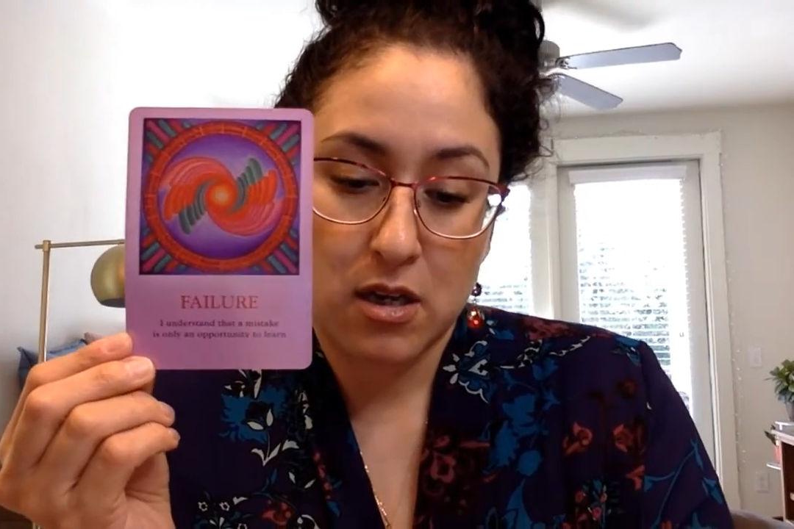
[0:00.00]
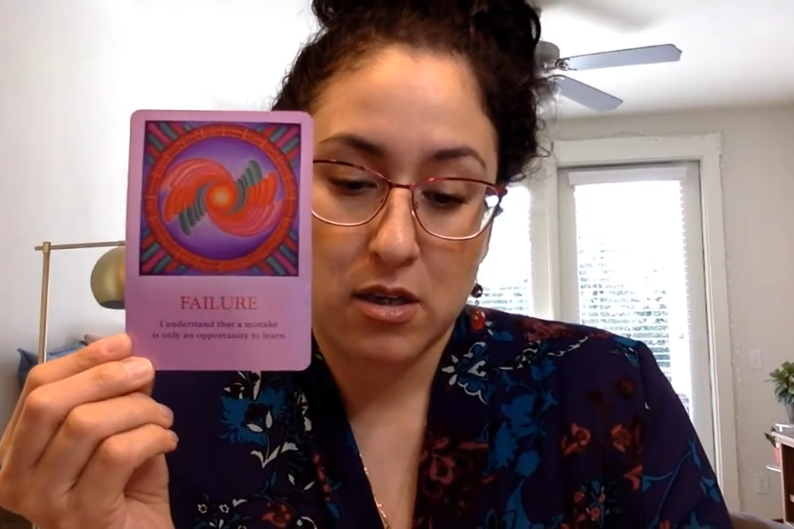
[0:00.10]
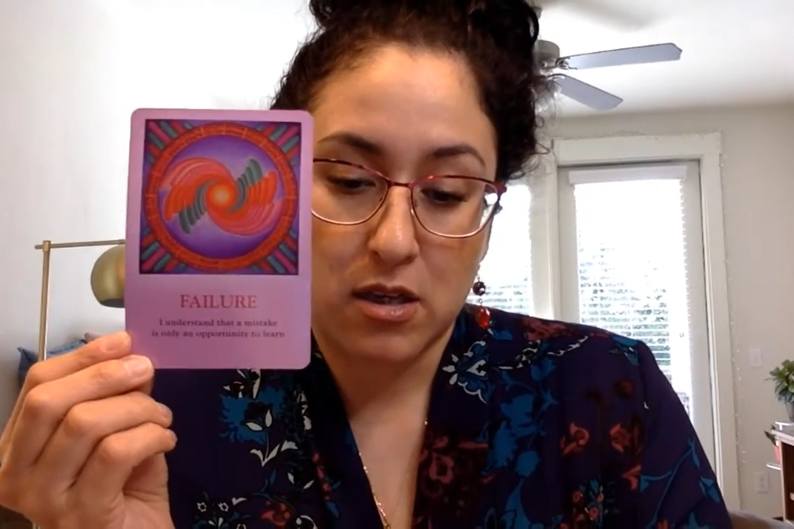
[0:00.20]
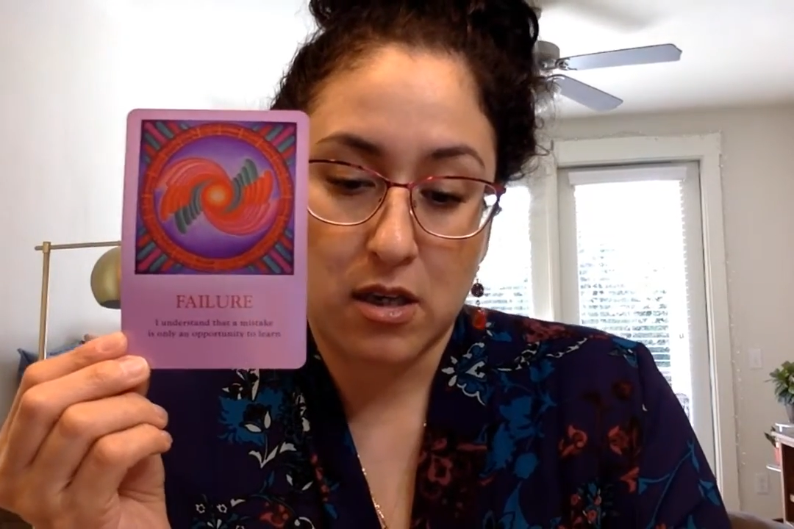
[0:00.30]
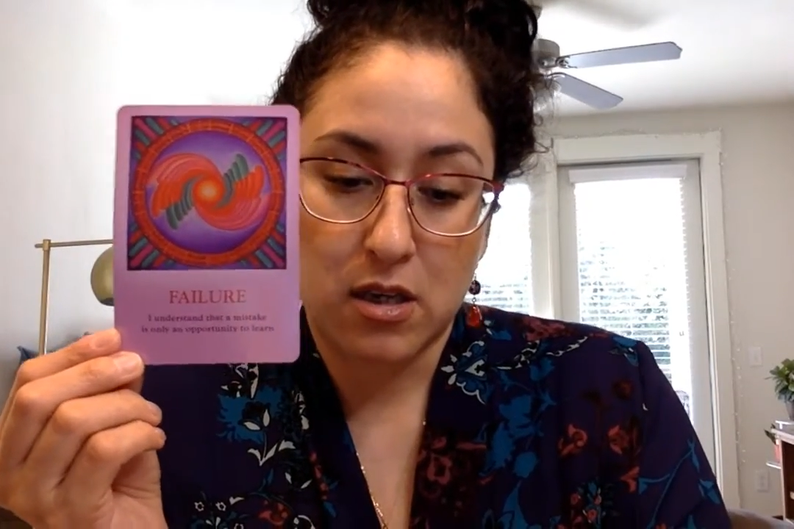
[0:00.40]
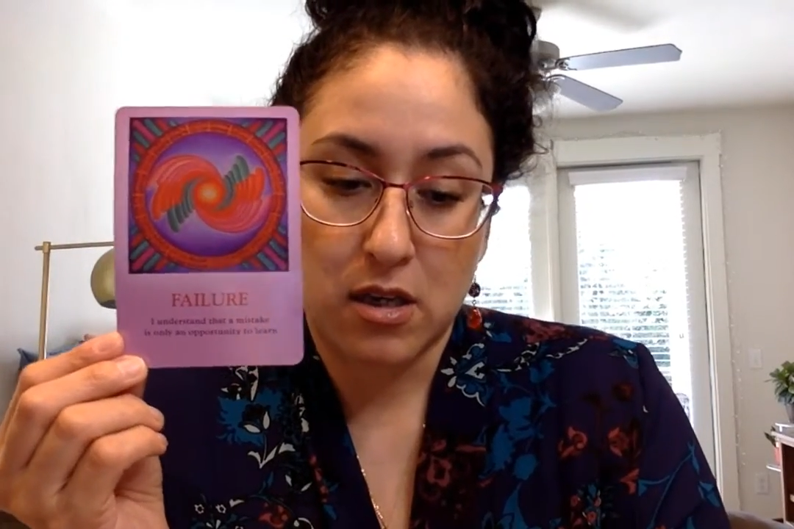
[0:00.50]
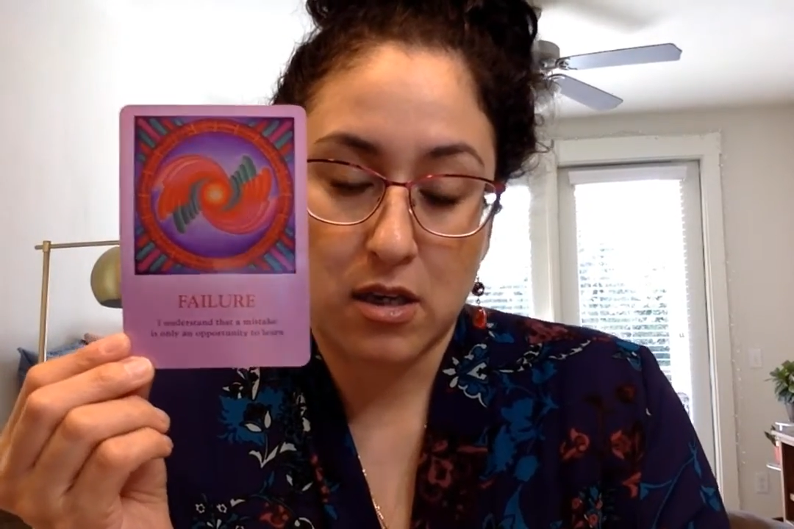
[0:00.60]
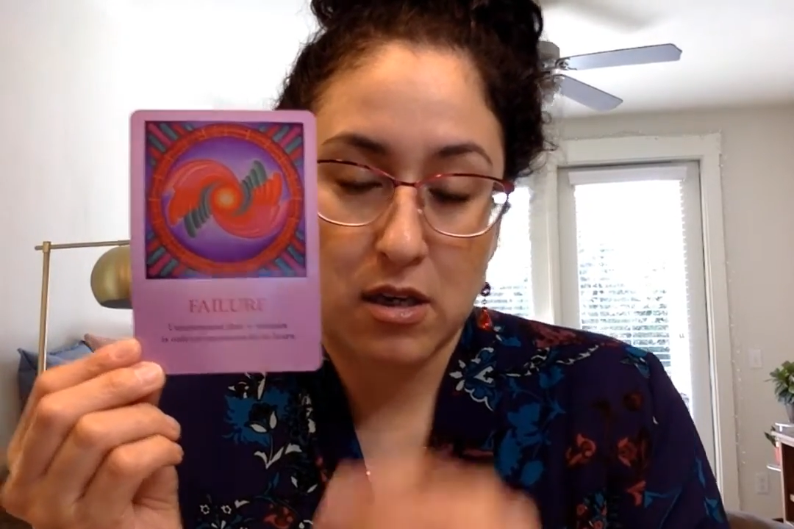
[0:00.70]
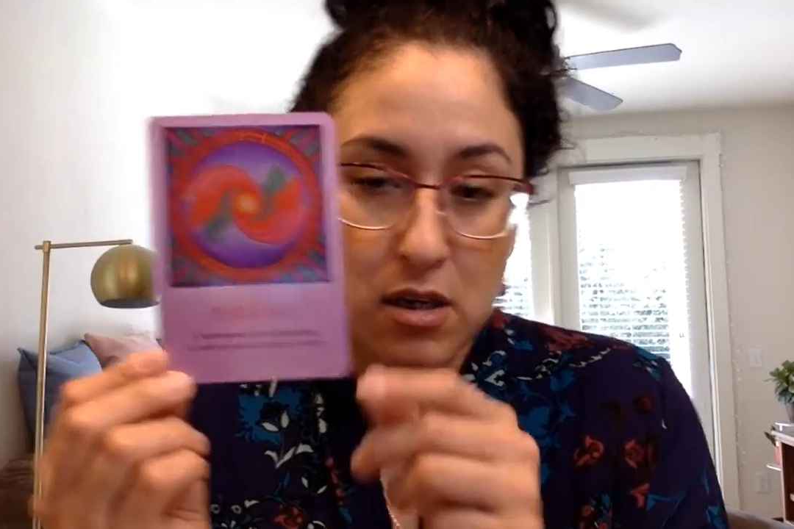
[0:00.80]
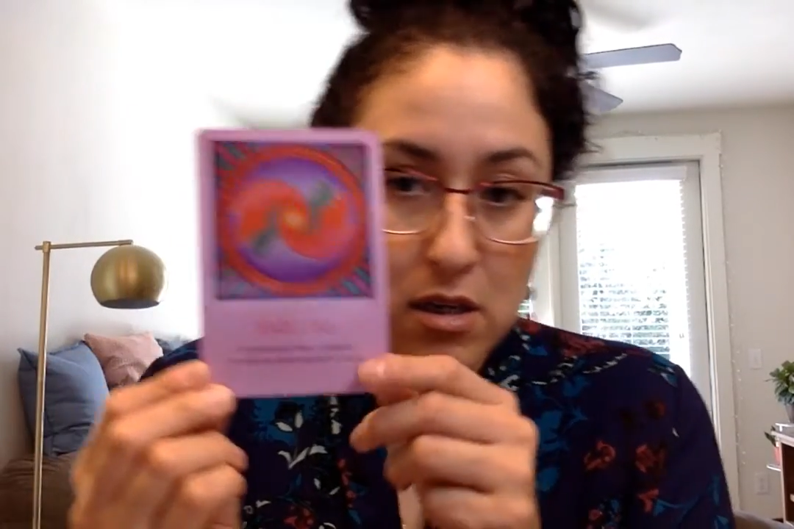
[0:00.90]
the
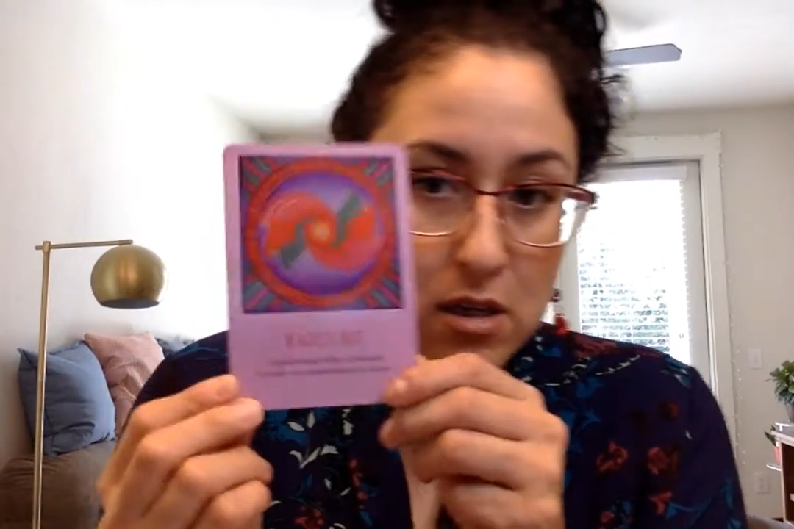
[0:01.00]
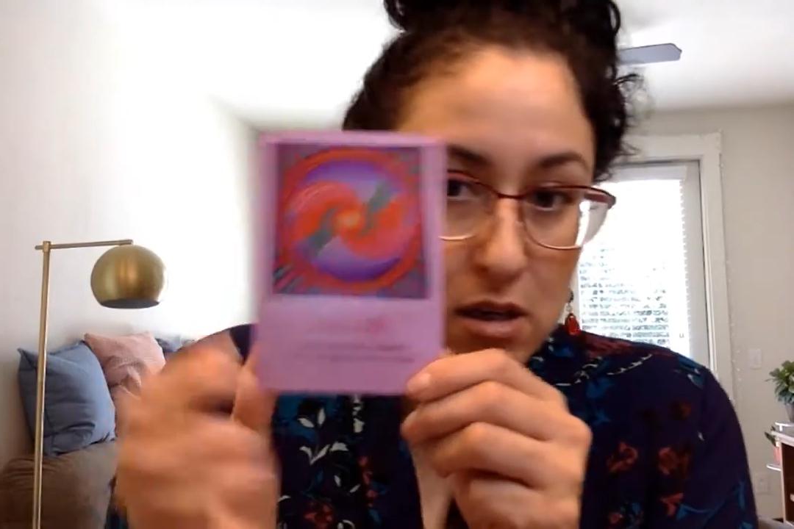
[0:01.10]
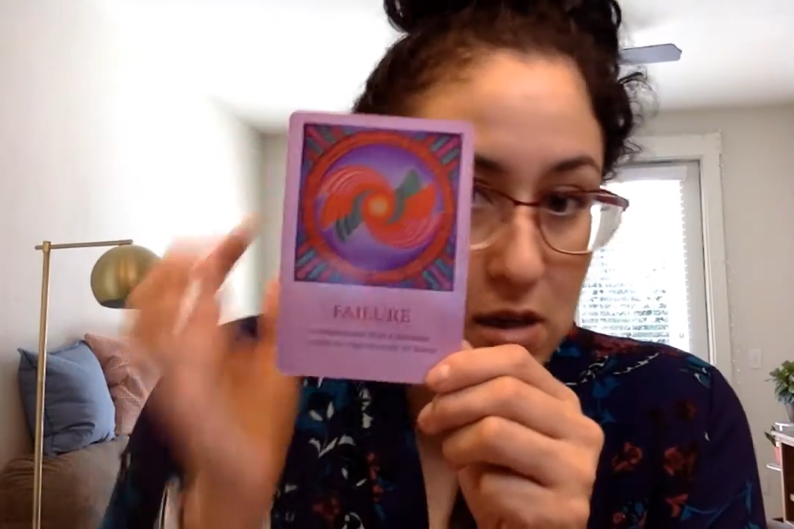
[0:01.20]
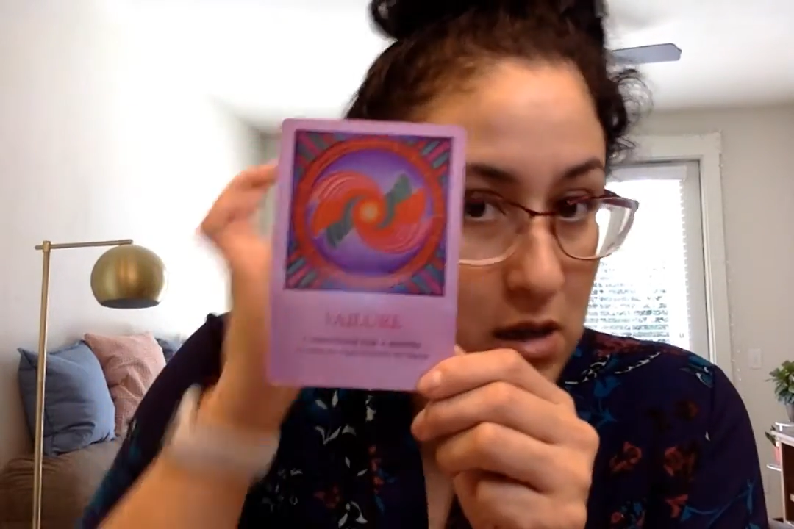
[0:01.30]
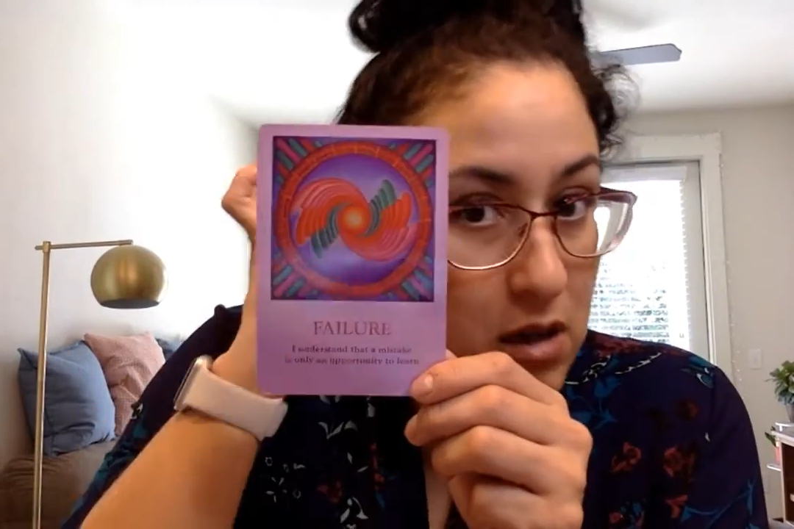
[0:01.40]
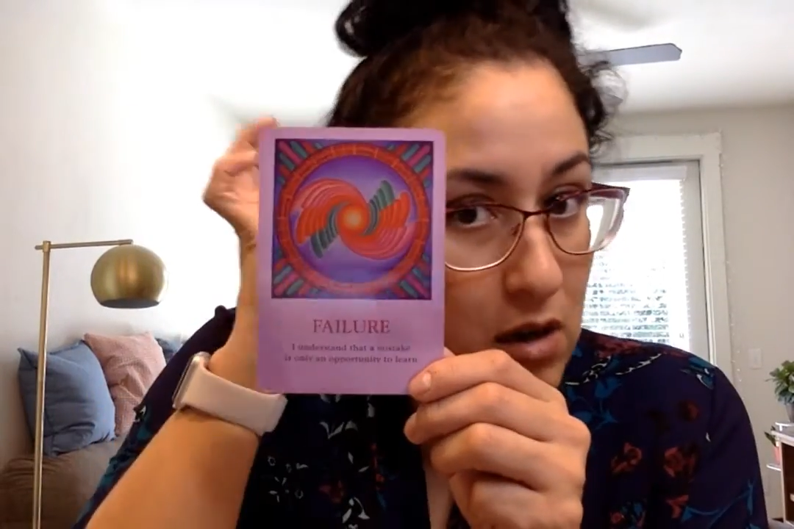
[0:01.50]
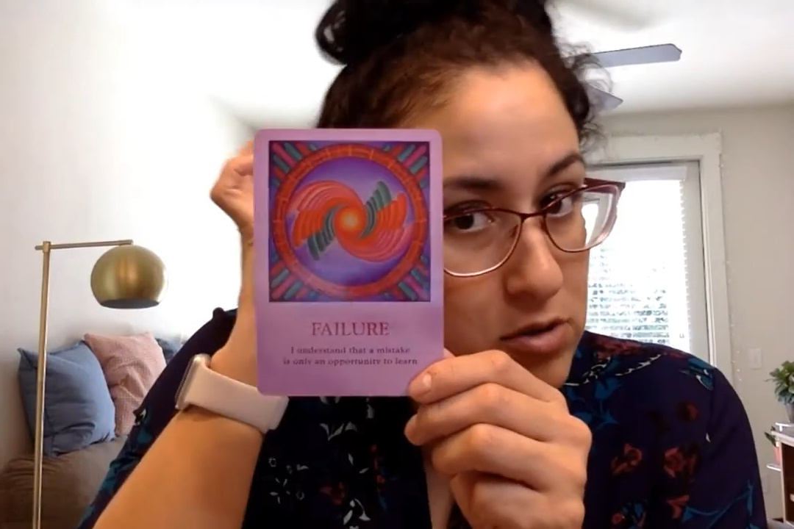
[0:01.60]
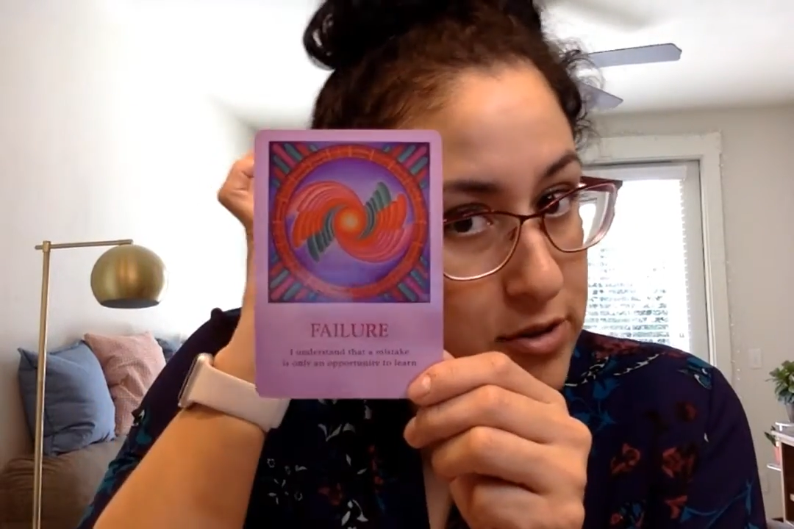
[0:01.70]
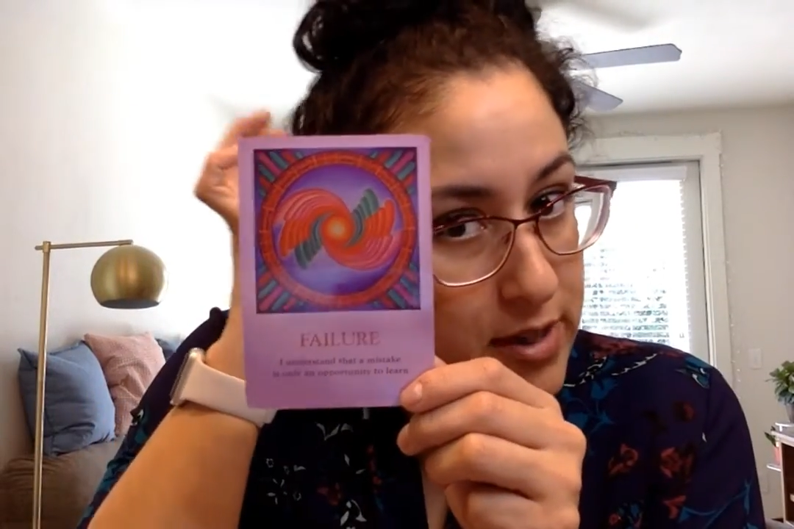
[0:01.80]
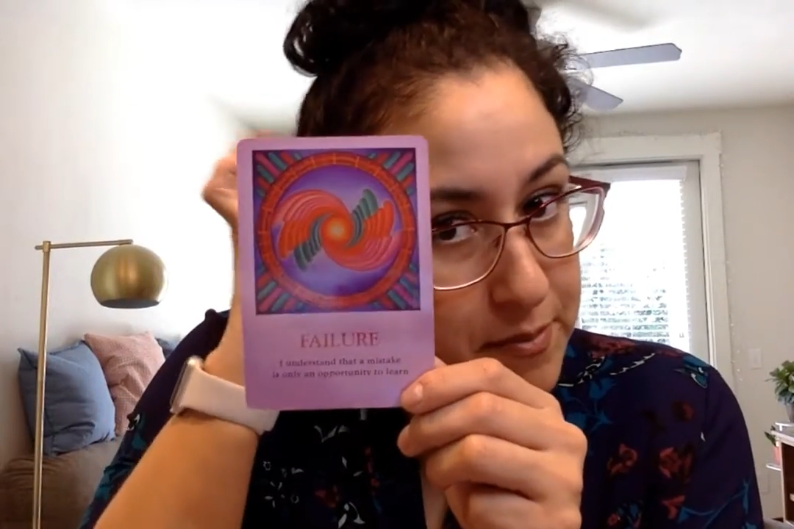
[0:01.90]

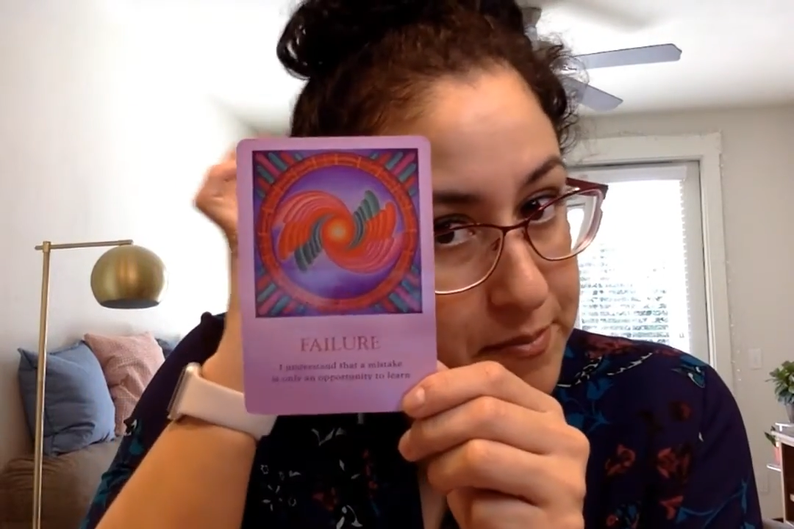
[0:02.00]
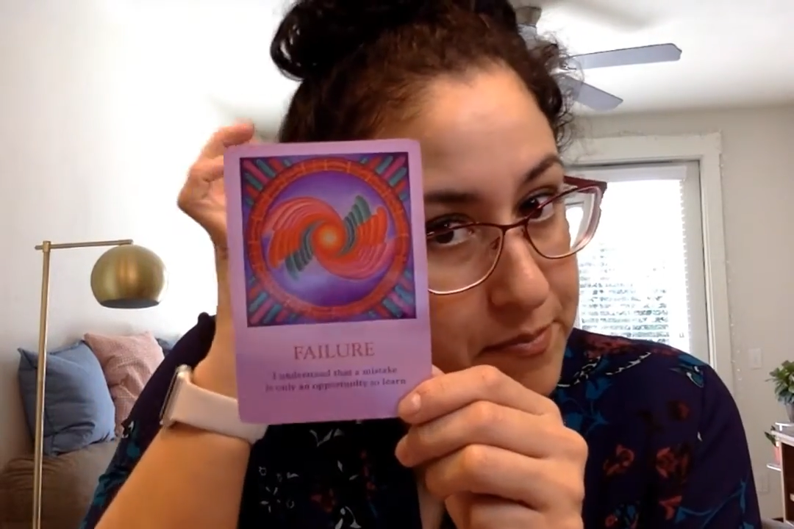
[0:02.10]
alternate.